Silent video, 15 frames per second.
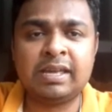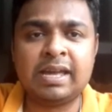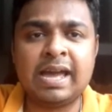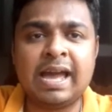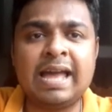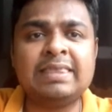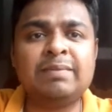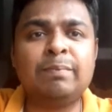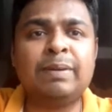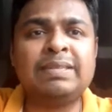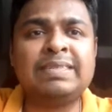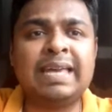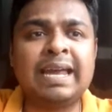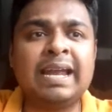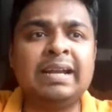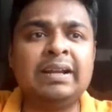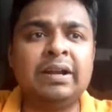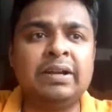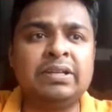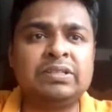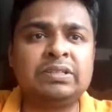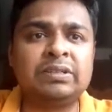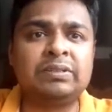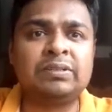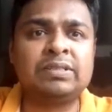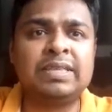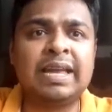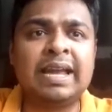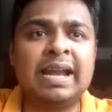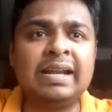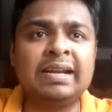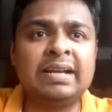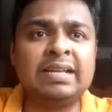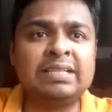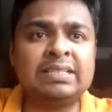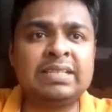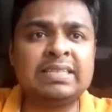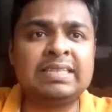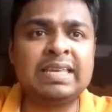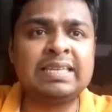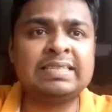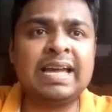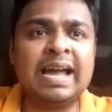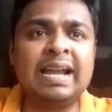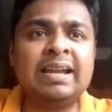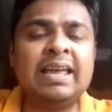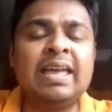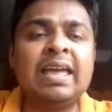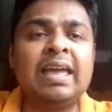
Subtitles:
And by second condition says that